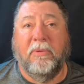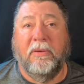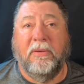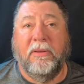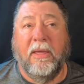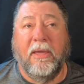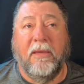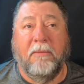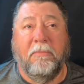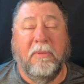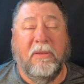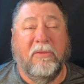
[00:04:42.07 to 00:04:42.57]
to
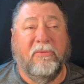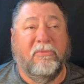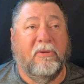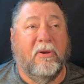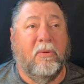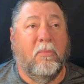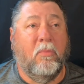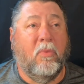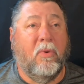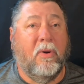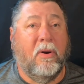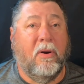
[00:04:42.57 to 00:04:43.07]
take me
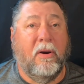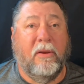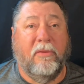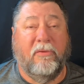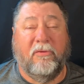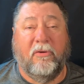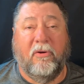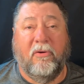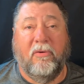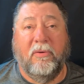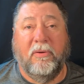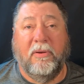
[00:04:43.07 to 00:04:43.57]
somewhere at a
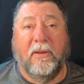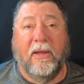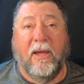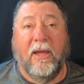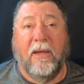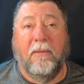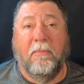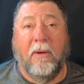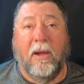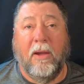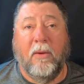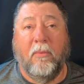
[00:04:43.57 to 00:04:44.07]
certain
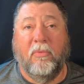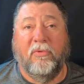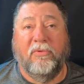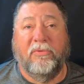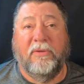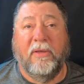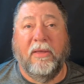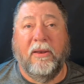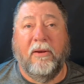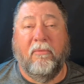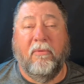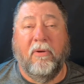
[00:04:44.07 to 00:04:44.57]
time, I will
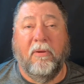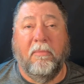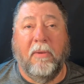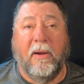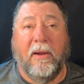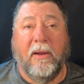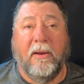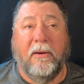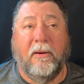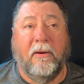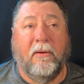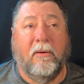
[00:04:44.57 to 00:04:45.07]
set a
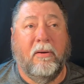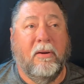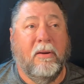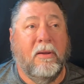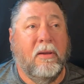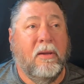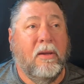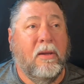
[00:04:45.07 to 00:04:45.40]
reminder.